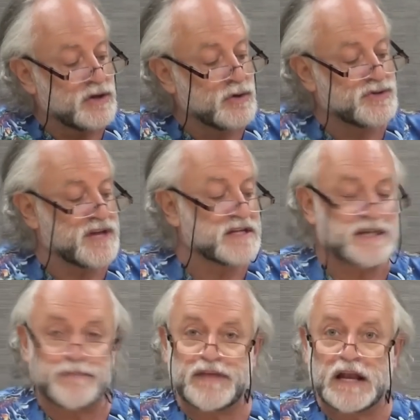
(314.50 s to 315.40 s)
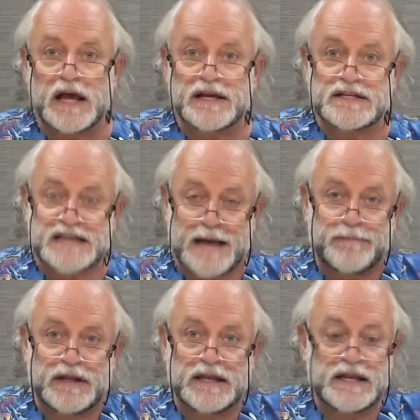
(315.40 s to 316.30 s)
that using something like a
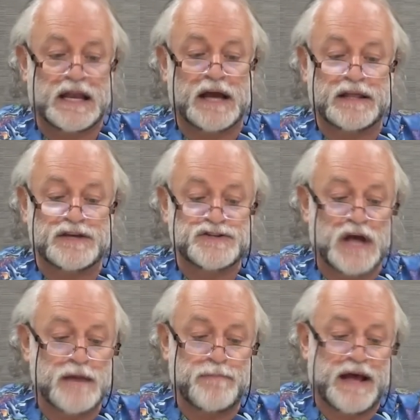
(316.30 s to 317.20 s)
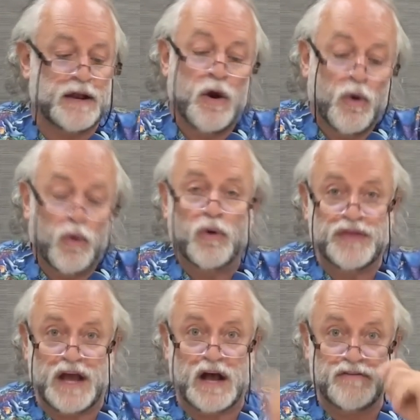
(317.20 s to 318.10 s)
tablet that like this iPad or
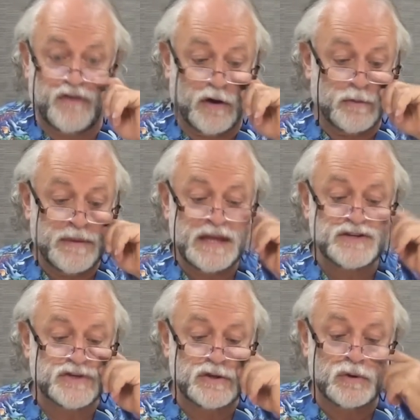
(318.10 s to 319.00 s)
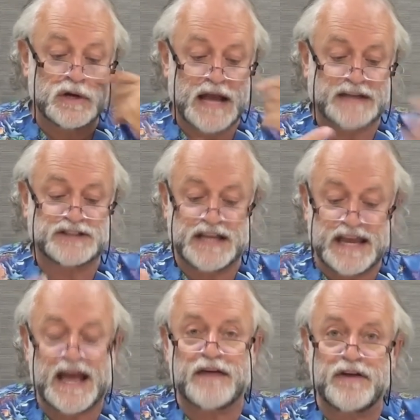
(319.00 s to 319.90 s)
the iPhone means that you can actually
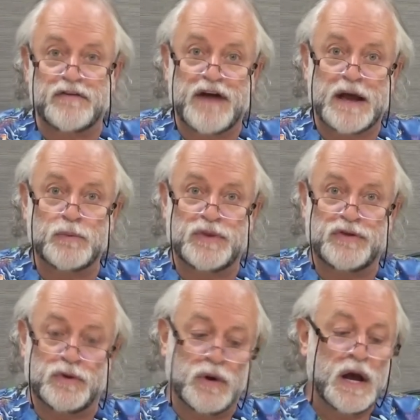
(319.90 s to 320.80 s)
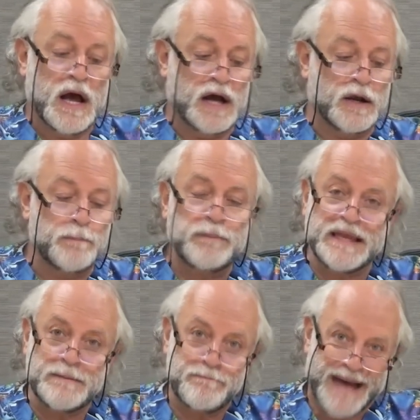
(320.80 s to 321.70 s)
carry around with you a
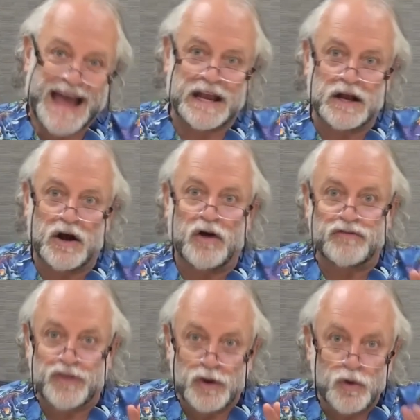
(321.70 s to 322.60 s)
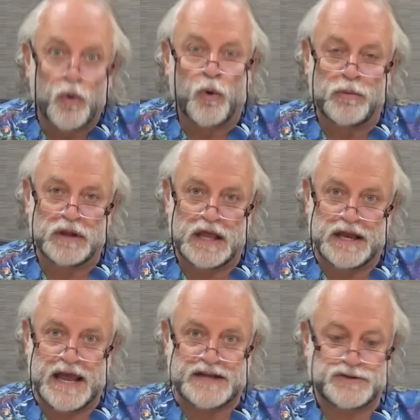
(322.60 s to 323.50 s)
complete bank of the normal
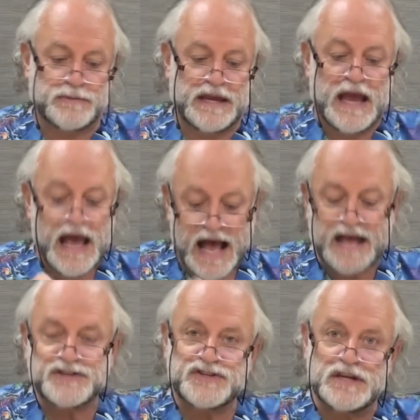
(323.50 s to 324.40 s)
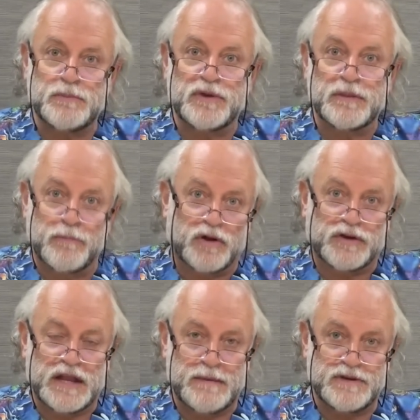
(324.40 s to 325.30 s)
anatomy as seen with
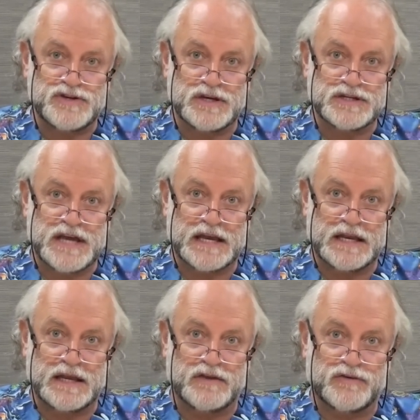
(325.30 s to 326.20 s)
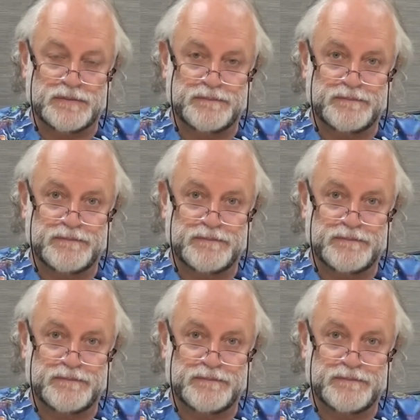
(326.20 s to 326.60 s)
modern imaging techniques.